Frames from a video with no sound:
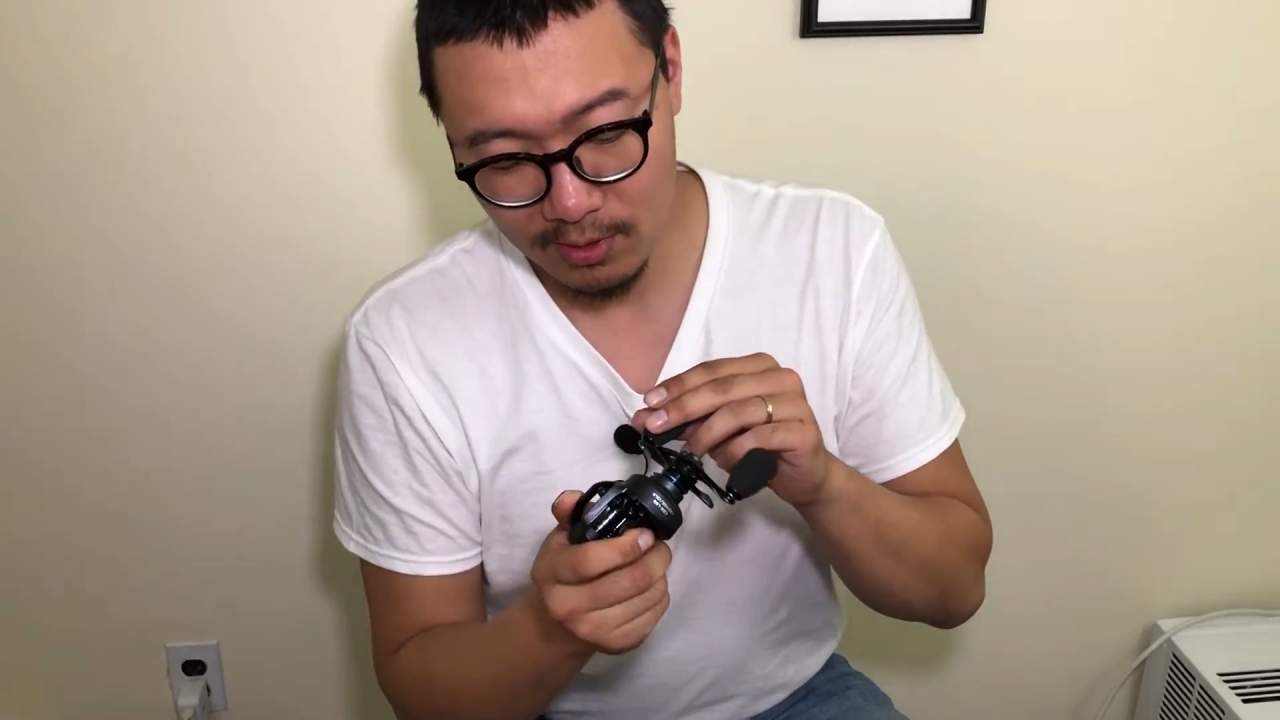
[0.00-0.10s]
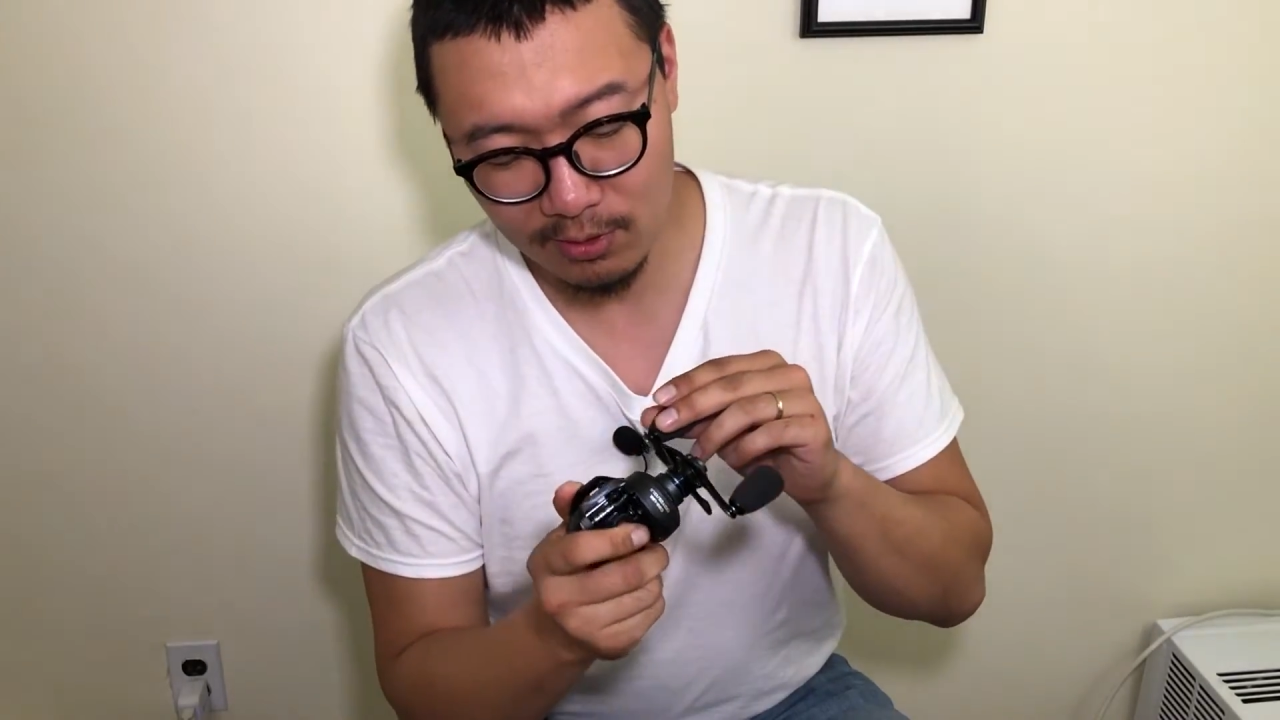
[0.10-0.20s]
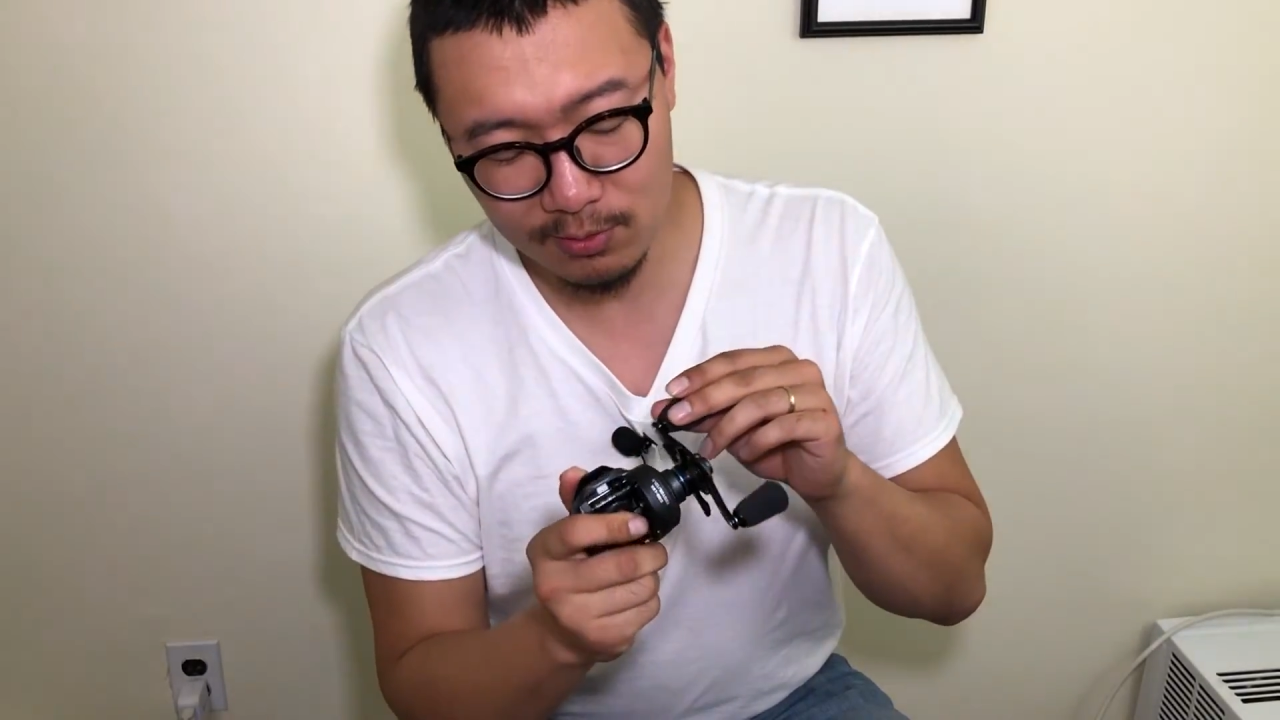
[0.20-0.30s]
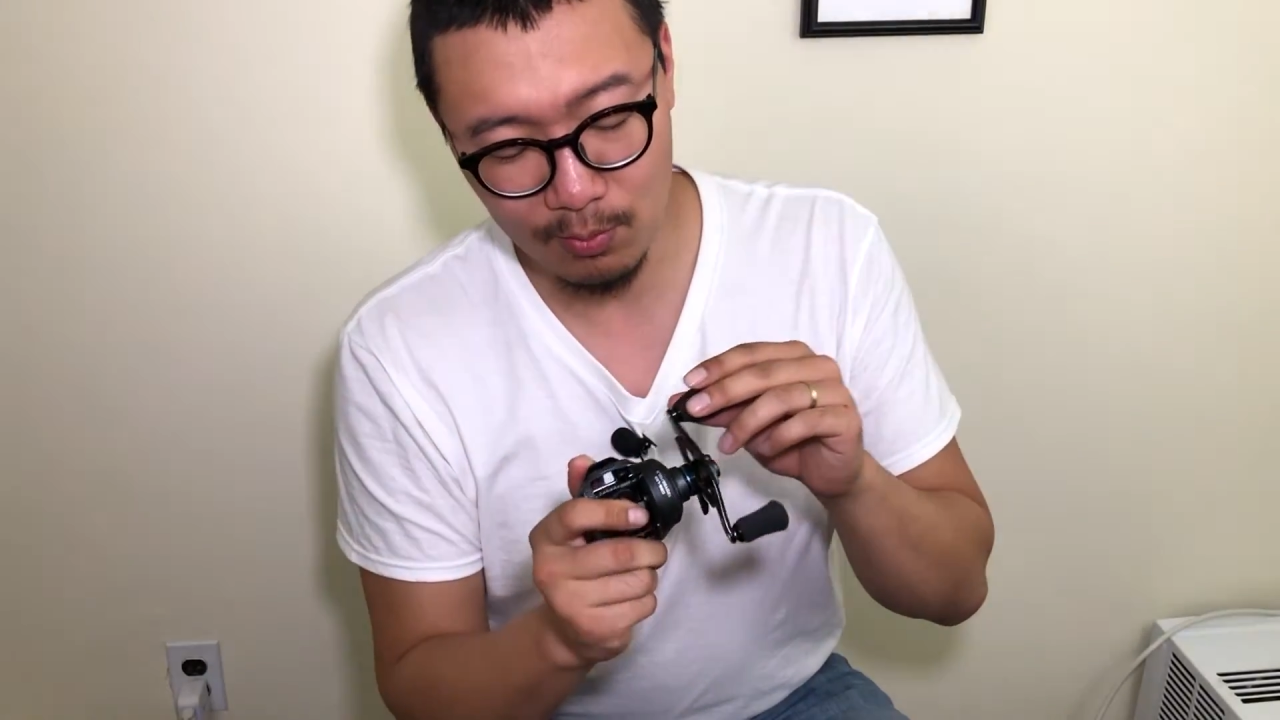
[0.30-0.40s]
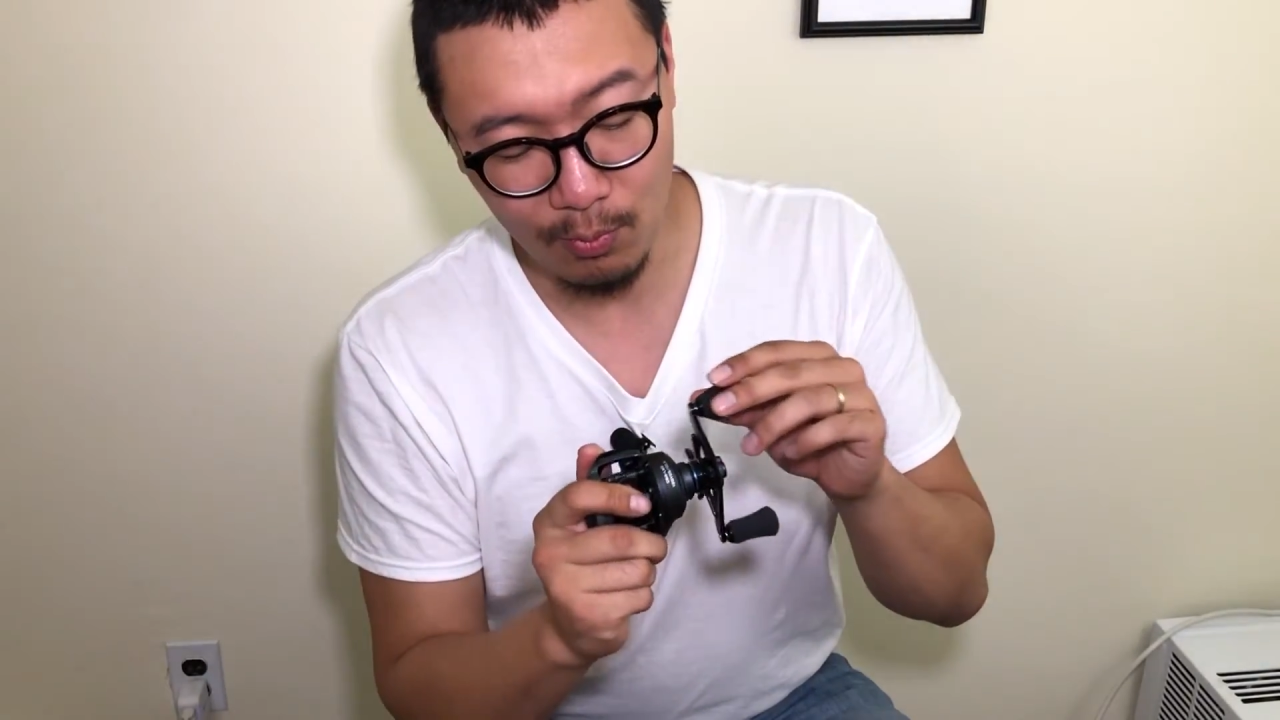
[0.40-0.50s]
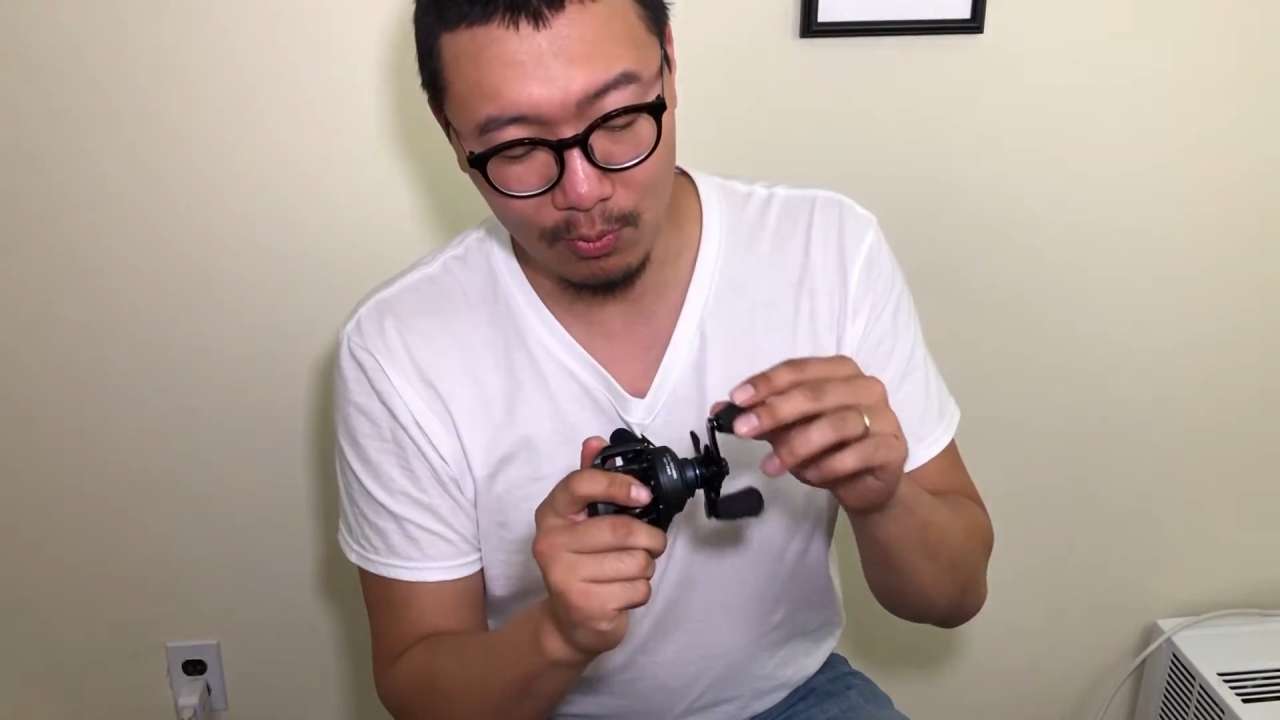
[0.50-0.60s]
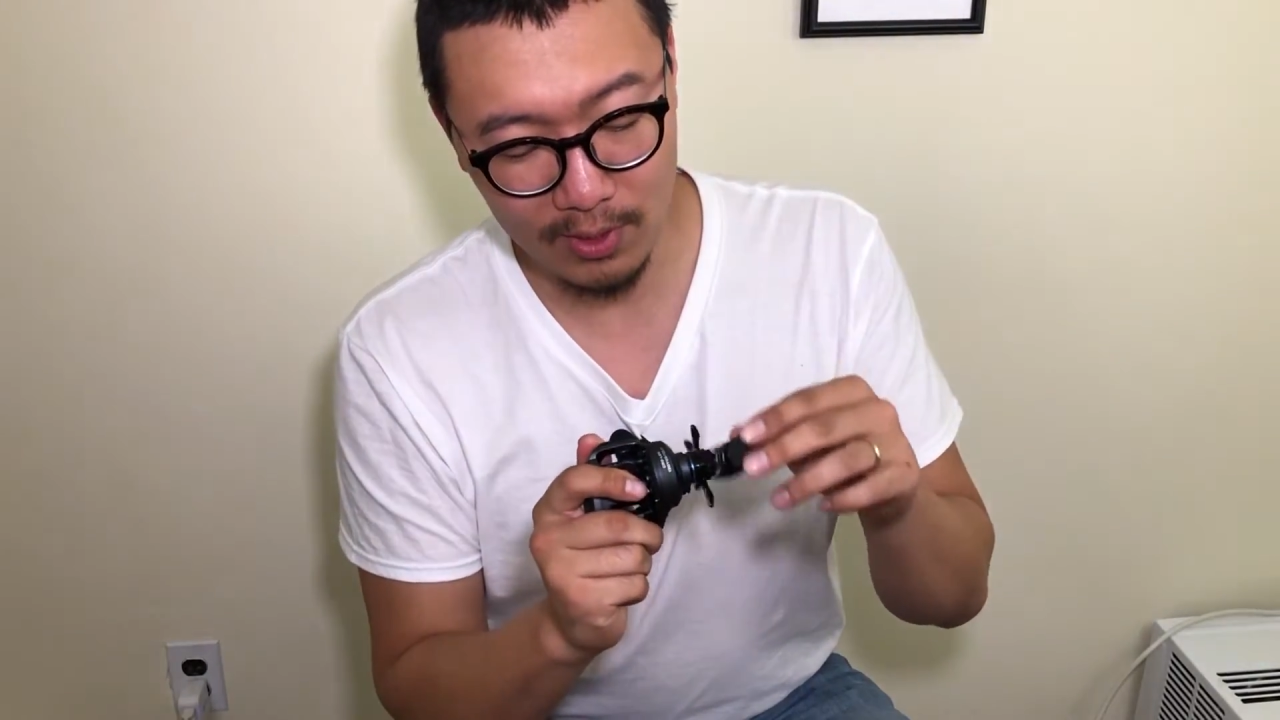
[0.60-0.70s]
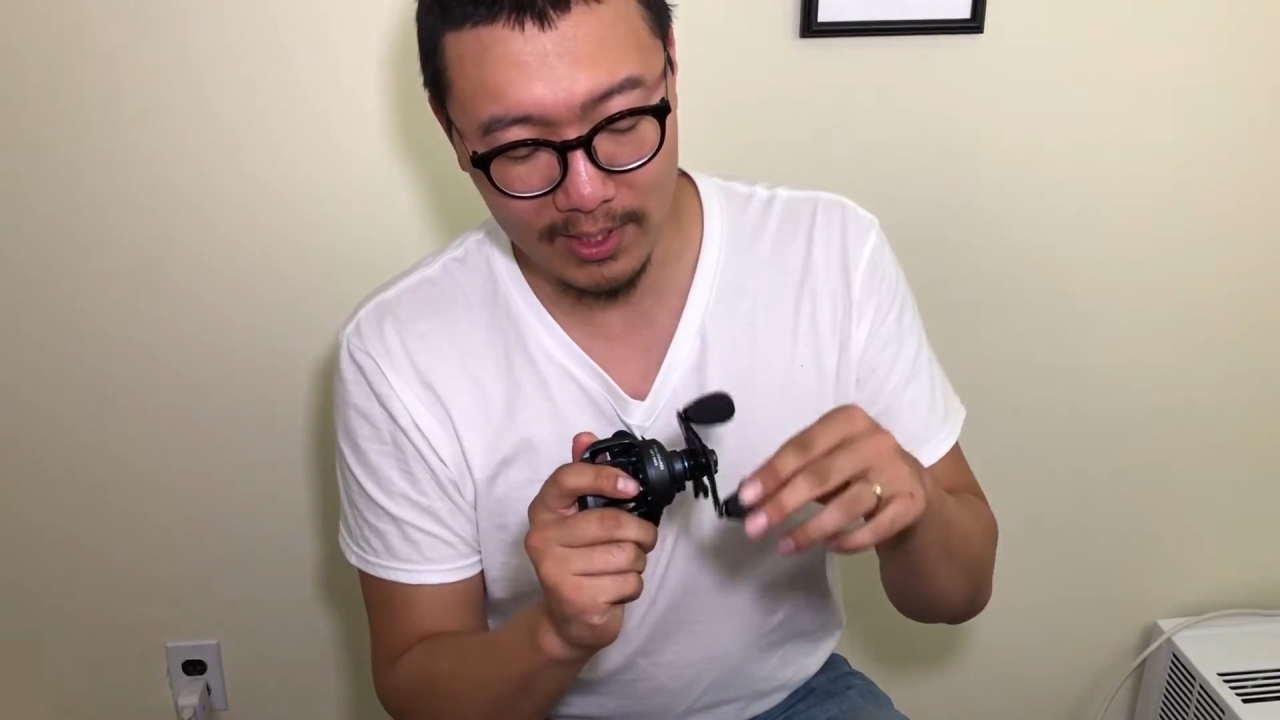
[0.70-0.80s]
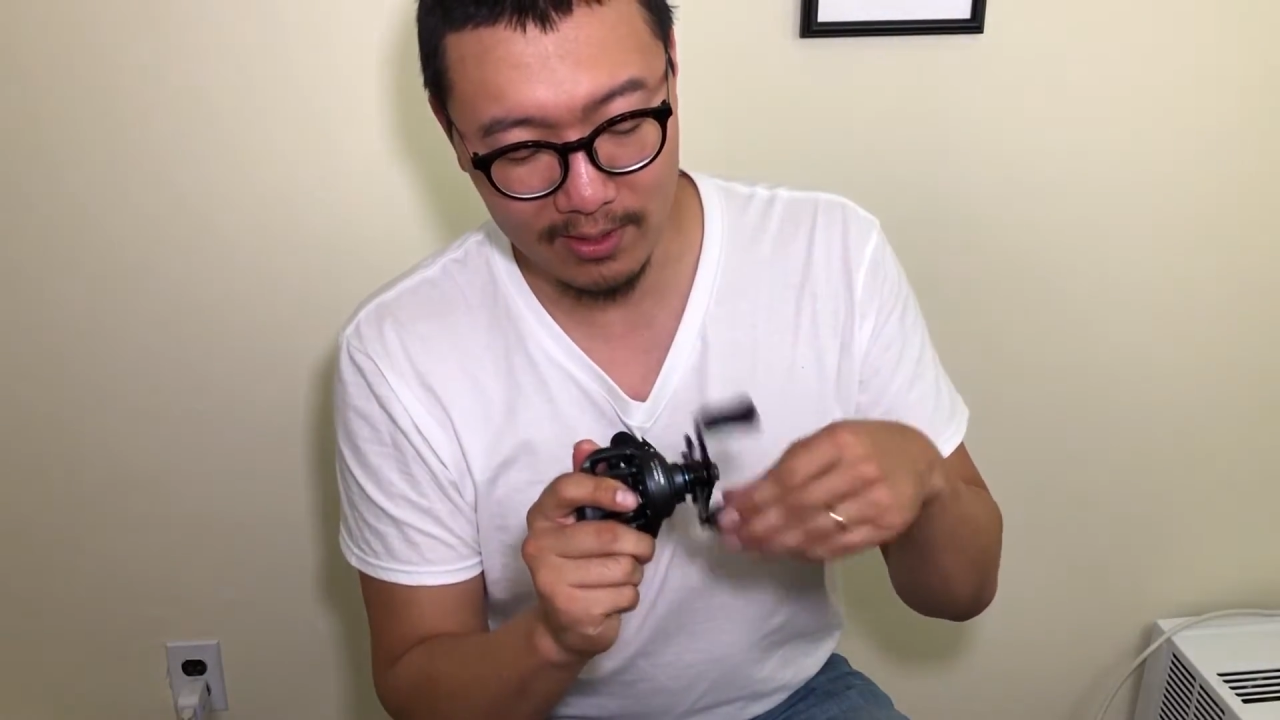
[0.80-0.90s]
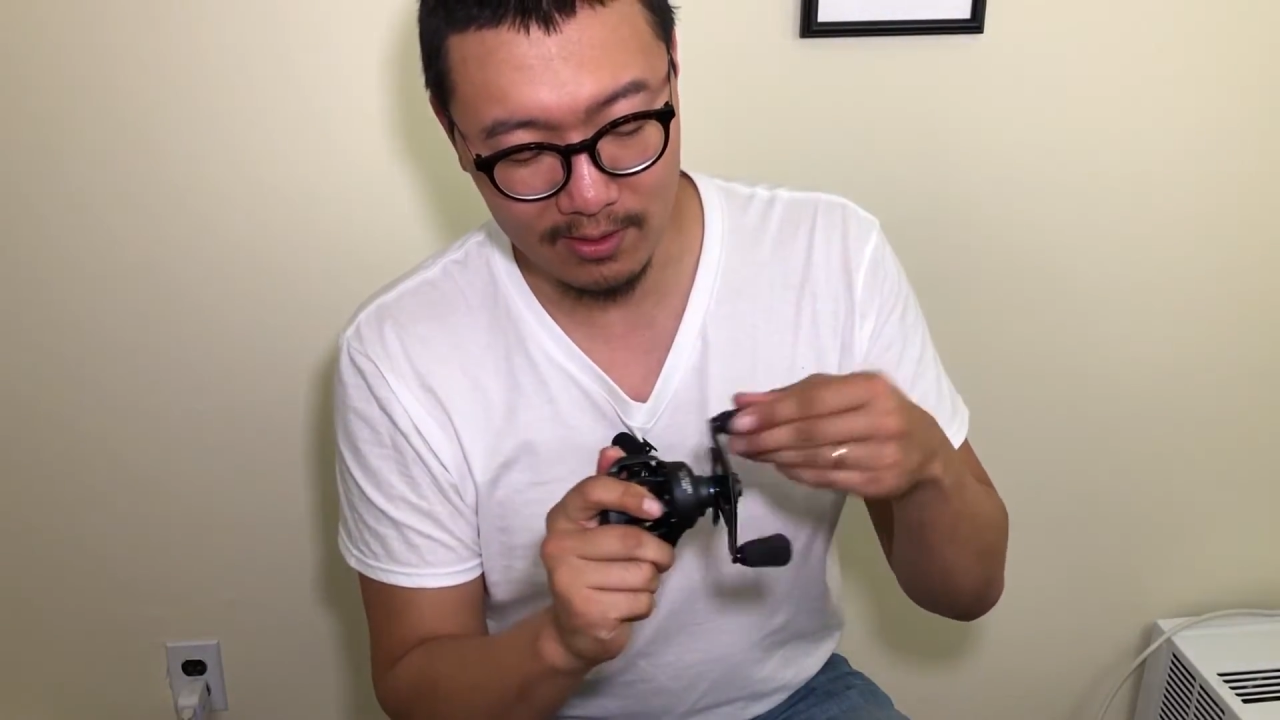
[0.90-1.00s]
Looks
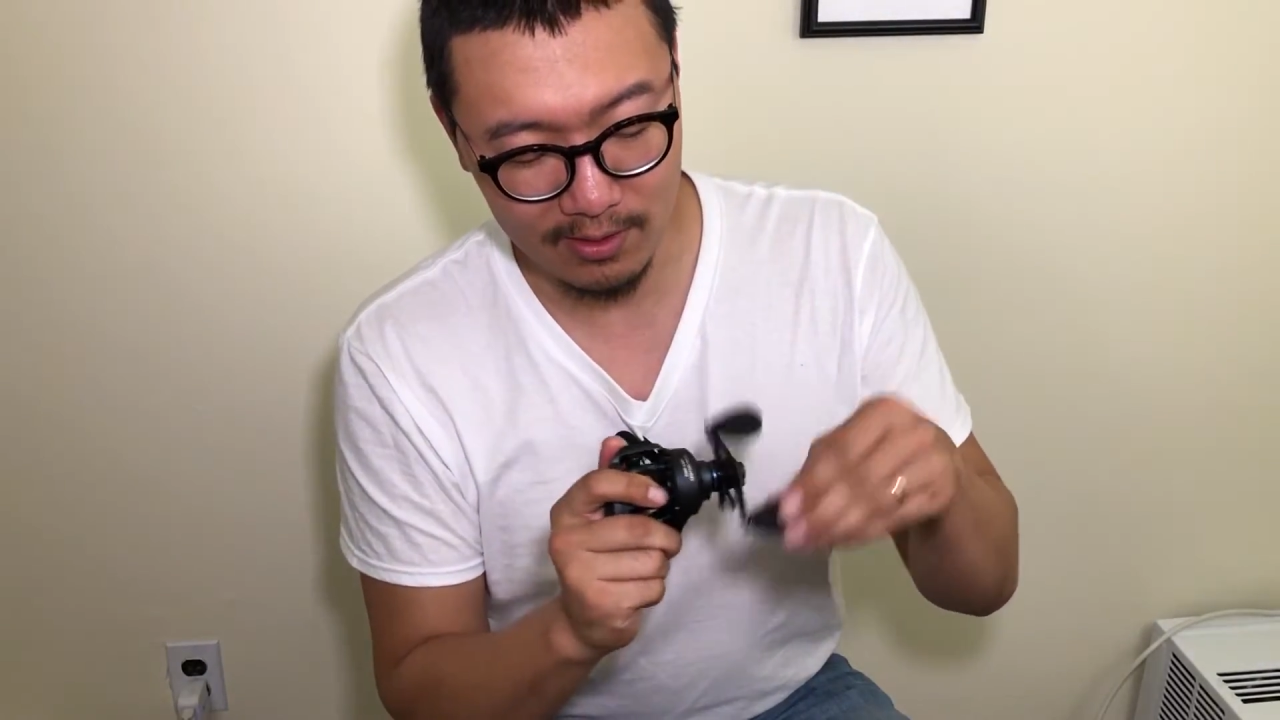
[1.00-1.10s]
more like